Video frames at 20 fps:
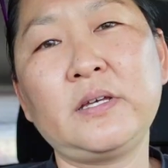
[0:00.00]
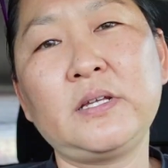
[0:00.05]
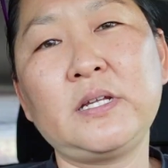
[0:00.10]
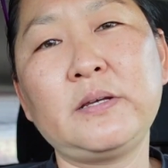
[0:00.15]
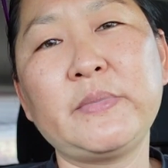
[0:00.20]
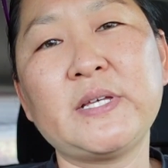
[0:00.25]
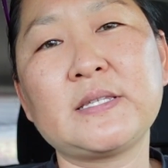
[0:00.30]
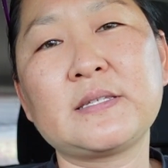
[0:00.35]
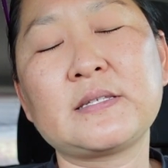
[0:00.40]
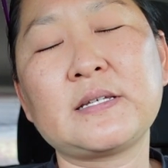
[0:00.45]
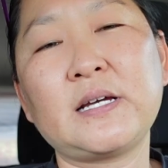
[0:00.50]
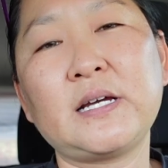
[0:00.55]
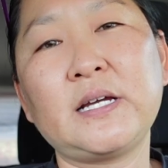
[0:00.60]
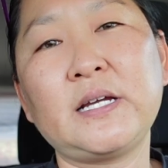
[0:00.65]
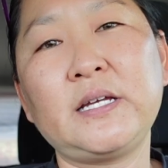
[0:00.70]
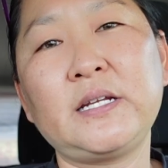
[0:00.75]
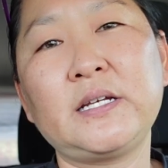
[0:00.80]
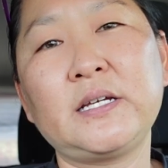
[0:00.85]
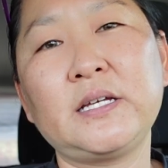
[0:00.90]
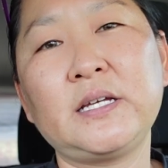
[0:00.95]
Nimitz
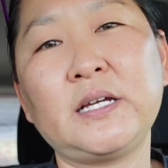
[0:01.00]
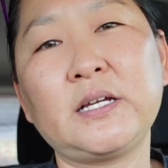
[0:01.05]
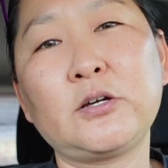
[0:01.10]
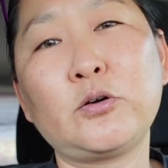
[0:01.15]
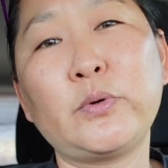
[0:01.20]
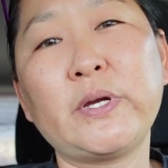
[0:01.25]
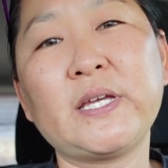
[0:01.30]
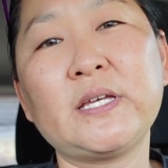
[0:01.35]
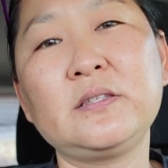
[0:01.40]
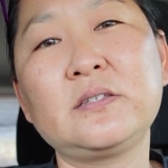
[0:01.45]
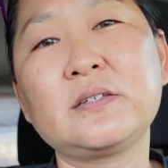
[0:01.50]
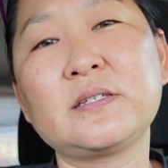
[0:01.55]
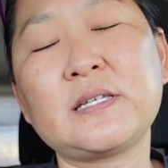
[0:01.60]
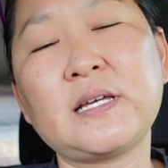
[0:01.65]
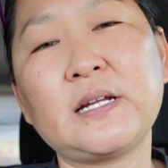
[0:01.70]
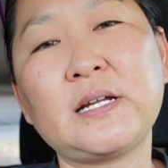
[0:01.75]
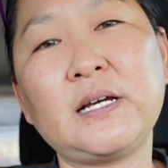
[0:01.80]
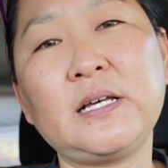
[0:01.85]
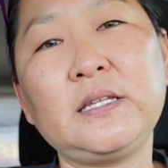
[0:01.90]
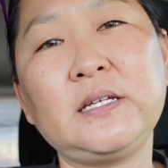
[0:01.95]
side going into
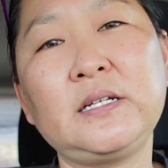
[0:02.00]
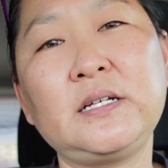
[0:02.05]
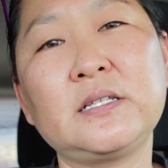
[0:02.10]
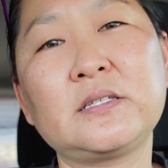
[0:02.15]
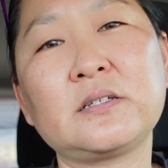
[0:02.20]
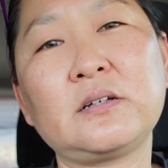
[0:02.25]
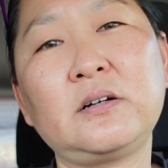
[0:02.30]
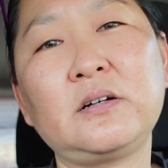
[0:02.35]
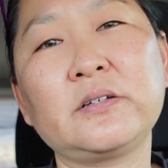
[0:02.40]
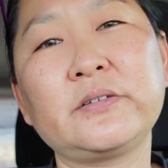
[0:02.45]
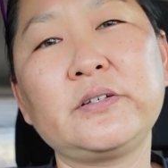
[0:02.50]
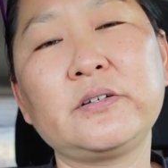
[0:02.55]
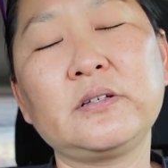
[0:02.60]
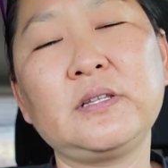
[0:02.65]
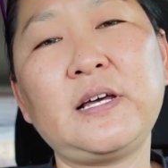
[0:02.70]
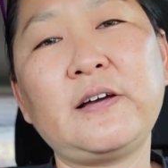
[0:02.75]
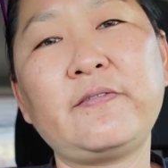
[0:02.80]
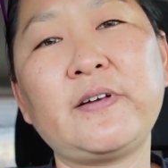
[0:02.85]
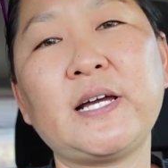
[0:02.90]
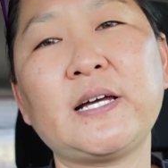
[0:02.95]
Sand Island, it's on your
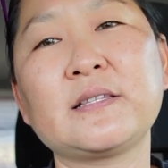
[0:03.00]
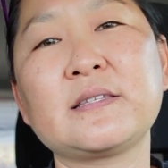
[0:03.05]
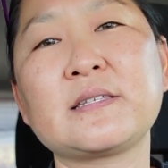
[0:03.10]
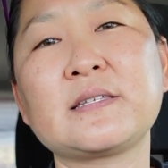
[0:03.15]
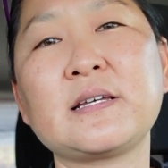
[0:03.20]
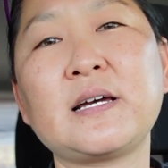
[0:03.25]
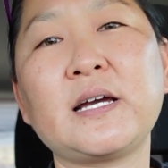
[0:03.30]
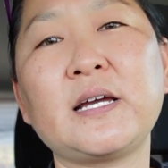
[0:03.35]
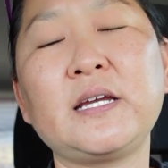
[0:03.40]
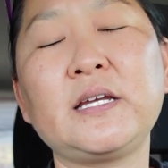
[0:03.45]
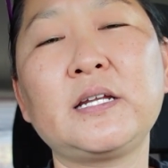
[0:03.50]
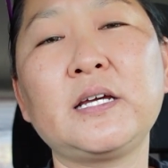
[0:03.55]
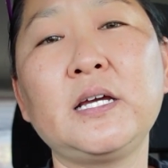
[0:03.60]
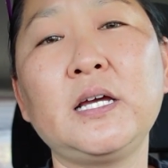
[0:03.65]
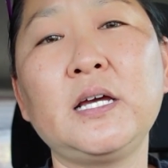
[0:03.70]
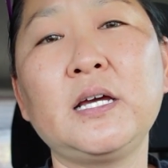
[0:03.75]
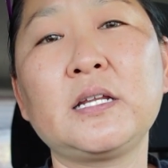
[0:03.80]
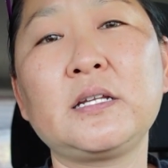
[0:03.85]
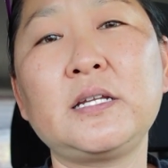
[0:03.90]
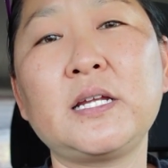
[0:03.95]
left-hand side
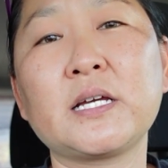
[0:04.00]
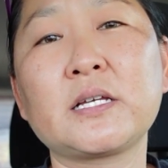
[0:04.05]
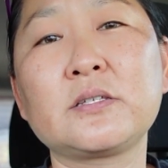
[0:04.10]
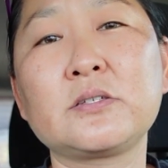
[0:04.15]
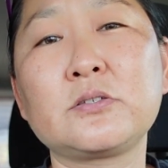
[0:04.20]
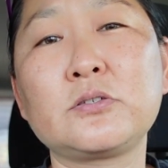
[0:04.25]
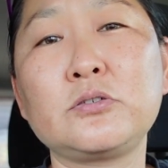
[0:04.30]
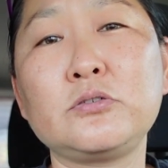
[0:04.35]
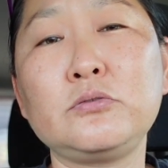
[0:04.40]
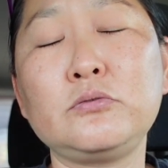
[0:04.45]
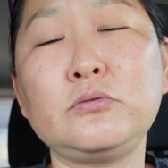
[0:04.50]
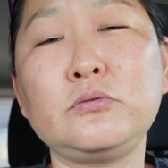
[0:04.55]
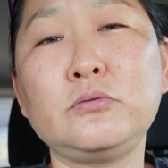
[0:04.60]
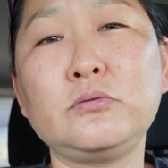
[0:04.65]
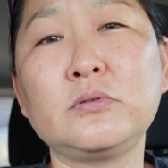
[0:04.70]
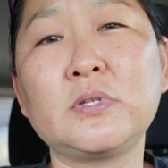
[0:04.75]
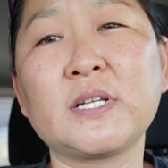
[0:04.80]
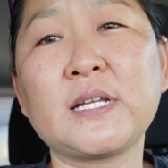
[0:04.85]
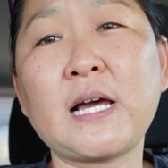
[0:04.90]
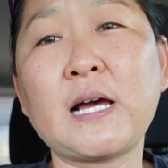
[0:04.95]
next
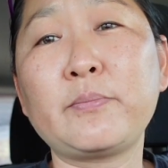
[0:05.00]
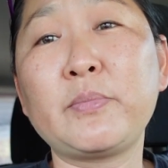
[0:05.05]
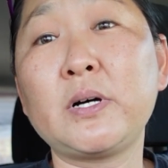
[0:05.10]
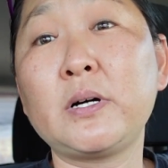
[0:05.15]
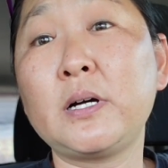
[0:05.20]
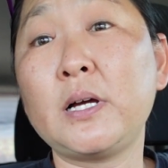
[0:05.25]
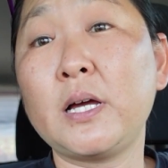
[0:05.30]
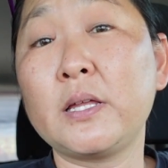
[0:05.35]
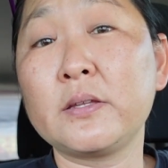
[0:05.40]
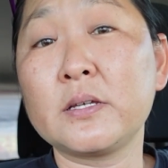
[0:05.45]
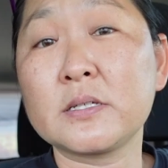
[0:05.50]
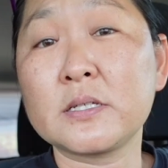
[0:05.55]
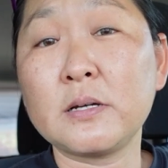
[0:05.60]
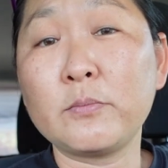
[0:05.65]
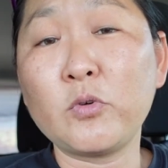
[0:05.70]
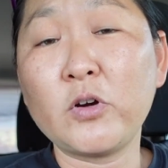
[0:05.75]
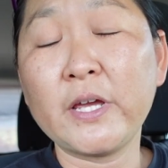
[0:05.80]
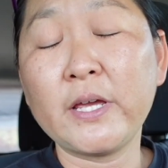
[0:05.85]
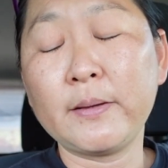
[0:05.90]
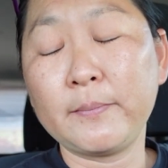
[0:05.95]
to the Napa and the
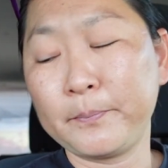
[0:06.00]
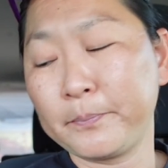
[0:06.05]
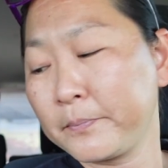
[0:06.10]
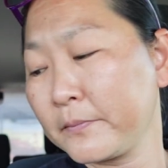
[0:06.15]
subway.